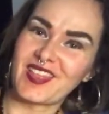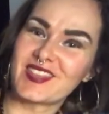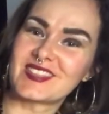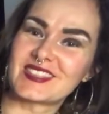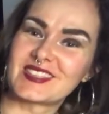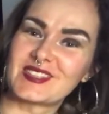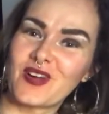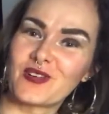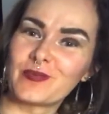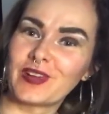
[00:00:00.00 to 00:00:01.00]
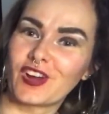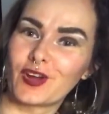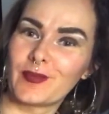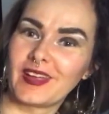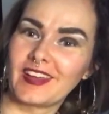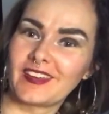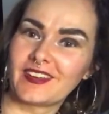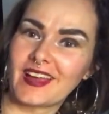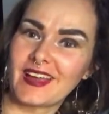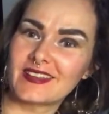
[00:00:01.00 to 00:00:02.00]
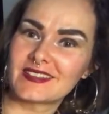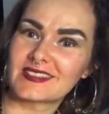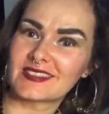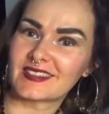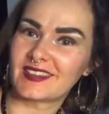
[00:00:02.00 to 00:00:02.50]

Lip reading: The stone pyramid, you guys.